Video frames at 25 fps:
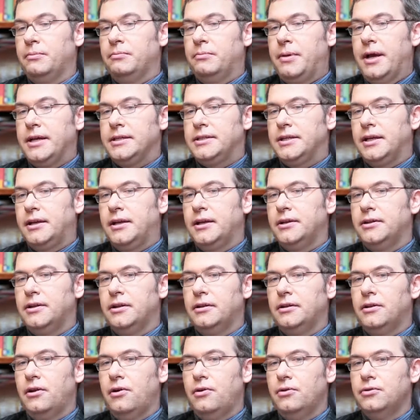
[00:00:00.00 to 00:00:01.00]
basically
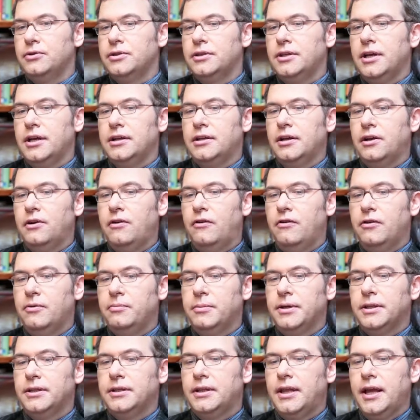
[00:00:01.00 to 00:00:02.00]
the loans that the
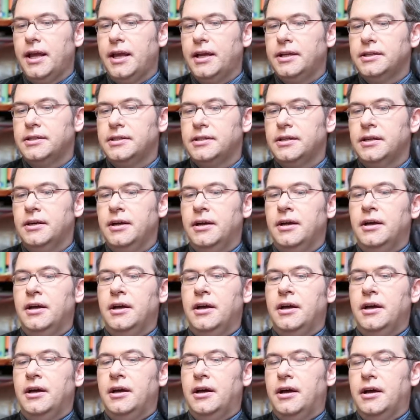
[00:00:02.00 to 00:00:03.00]
government takes
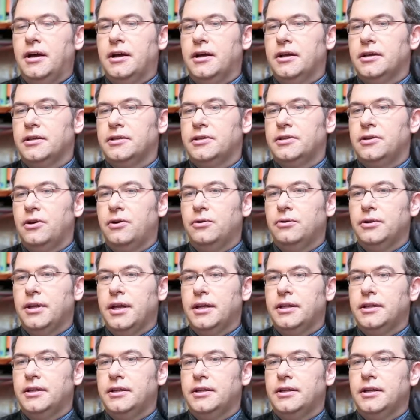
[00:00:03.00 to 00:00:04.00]
so
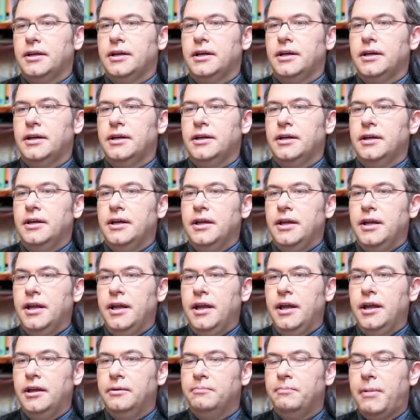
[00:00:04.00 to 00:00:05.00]
that
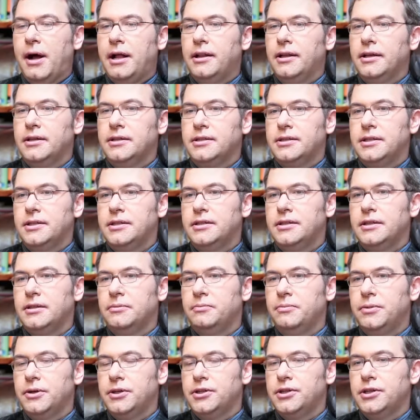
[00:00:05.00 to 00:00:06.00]
it balances
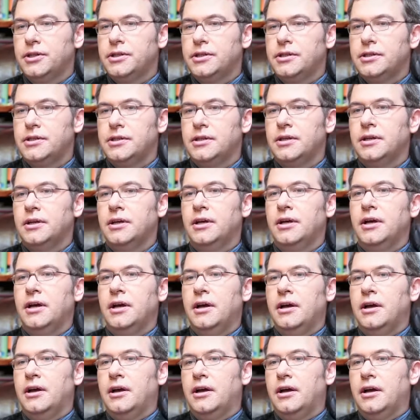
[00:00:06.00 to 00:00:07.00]
the budget
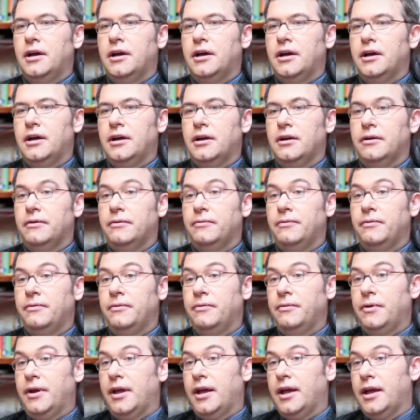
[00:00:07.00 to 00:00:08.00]

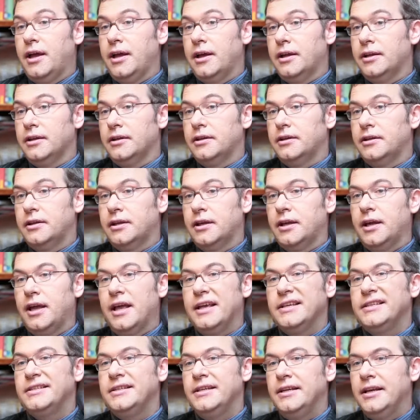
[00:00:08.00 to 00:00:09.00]
and
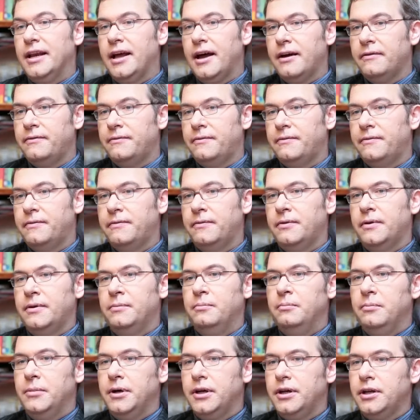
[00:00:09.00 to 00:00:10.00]
has enough
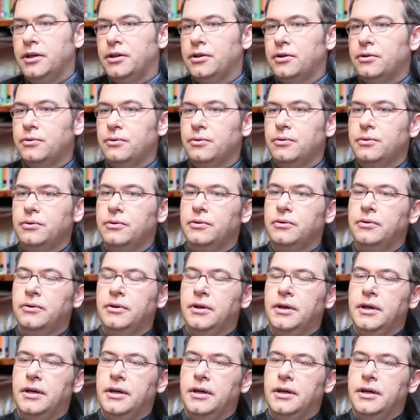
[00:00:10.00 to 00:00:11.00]
money to
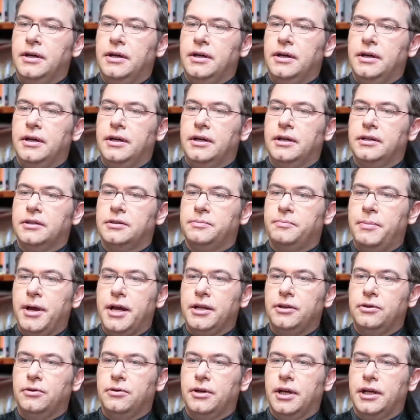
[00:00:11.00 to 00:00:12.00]

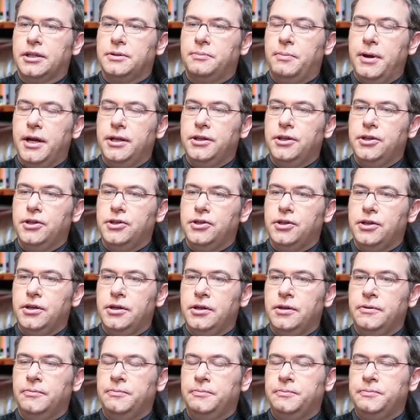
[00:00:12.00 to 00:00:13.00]
spend on
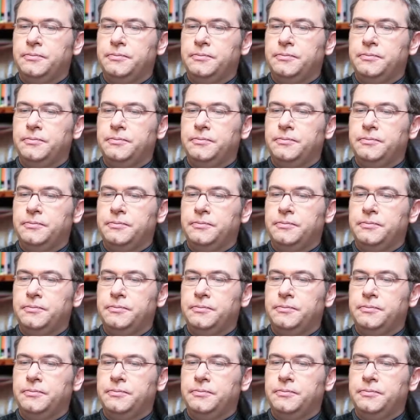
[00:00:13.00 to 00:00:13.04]
expenditure.